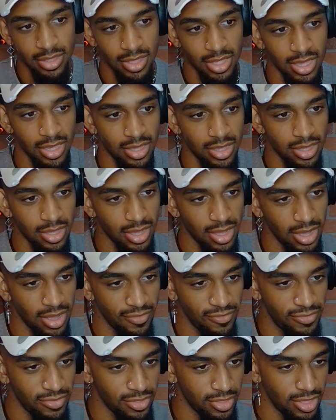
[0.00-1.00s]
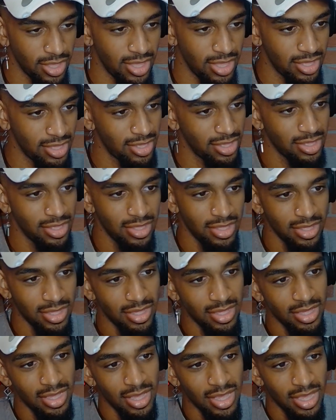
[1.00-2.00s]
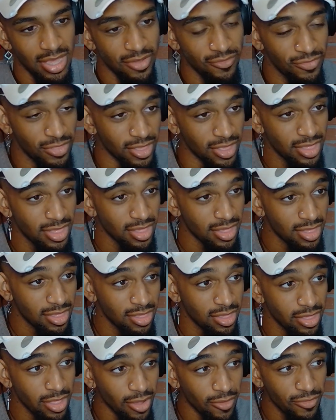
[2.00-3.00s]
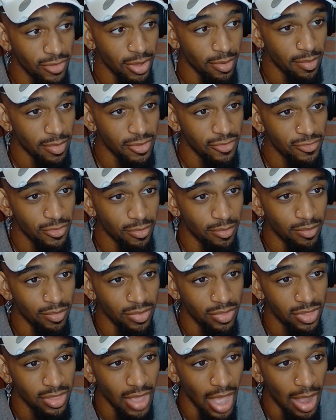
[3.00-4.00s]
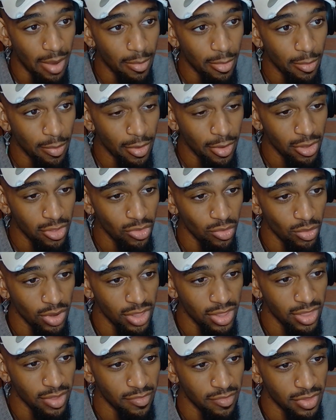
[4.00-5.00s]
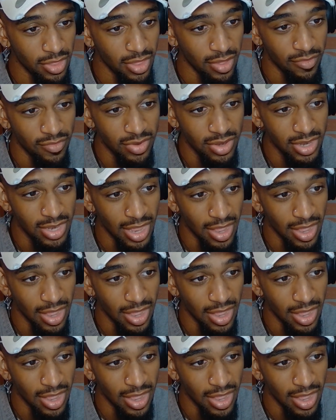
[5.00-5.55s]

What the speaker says: Like, I feel like if this is stuff coming from Cyberpunk 2077,